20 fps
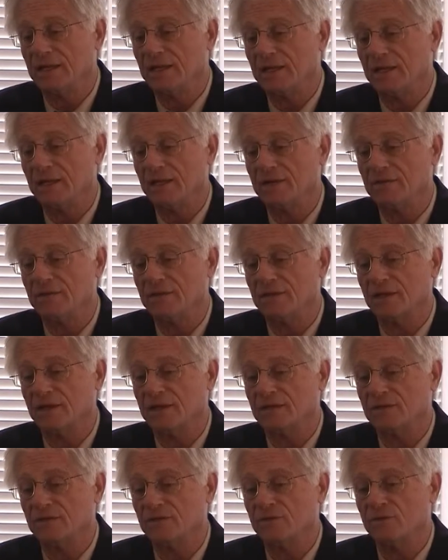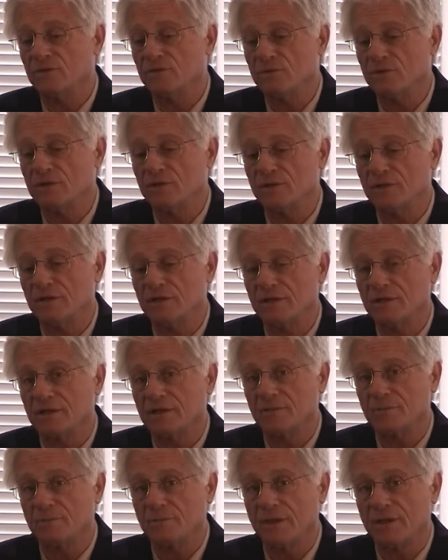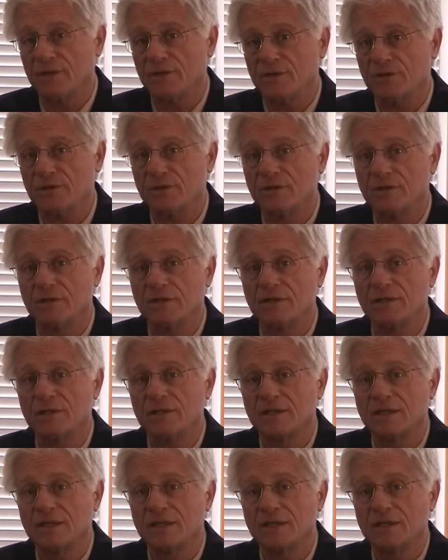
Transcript: And that newer and better